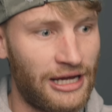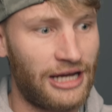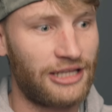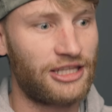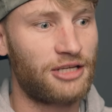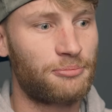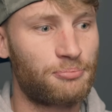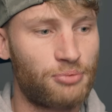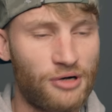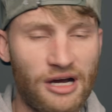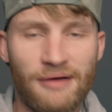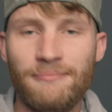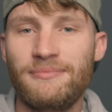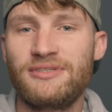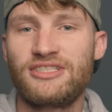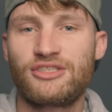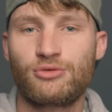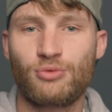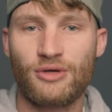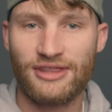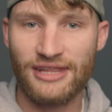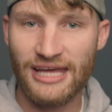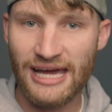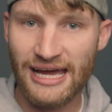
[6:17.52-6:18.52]
And the problem is
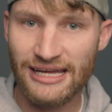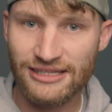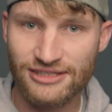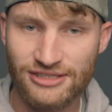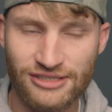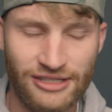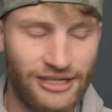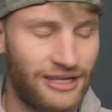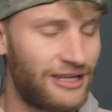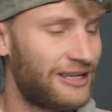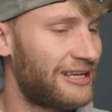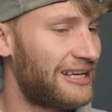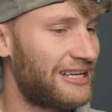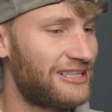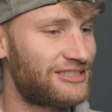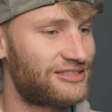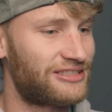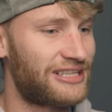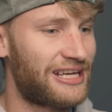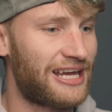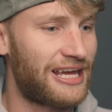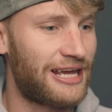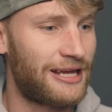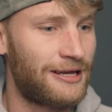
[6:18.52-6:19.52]
with that is
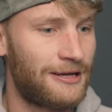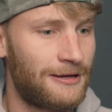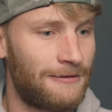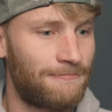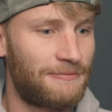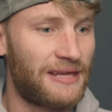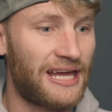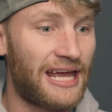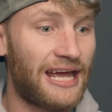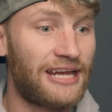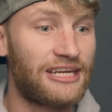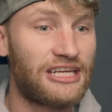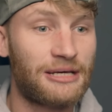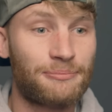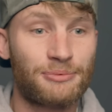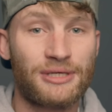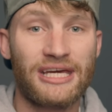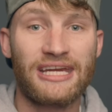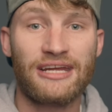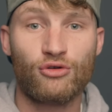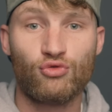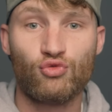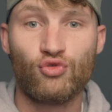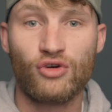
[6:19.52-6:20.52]
they, they end up
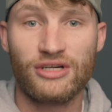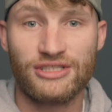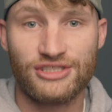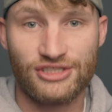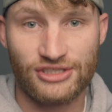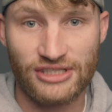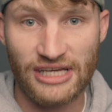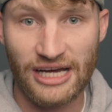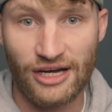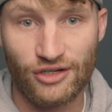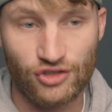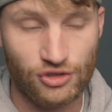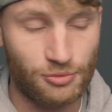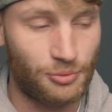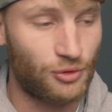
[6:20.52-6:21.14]
getting rinsed out